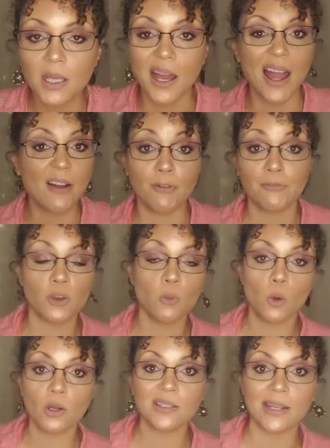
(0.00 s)
I have a few
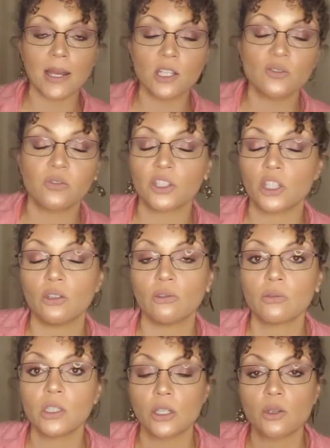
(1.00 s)
more signs for
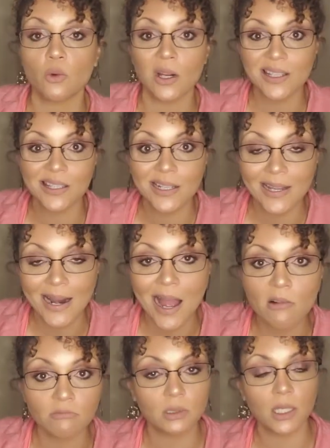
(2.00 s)
you, so you want to stick it
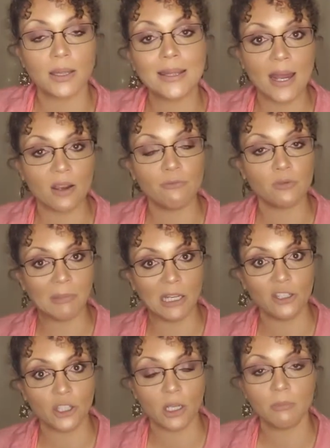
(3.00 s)
out and get that
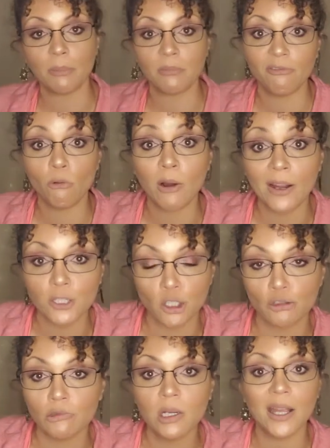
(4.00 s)
information. But before I
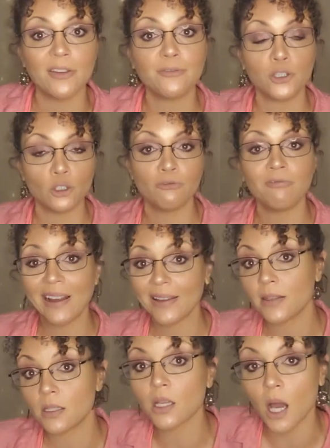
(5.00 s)
do, if you
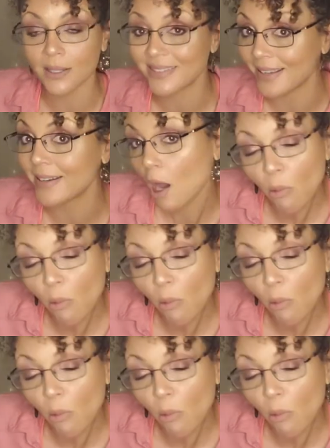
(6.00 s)
find this content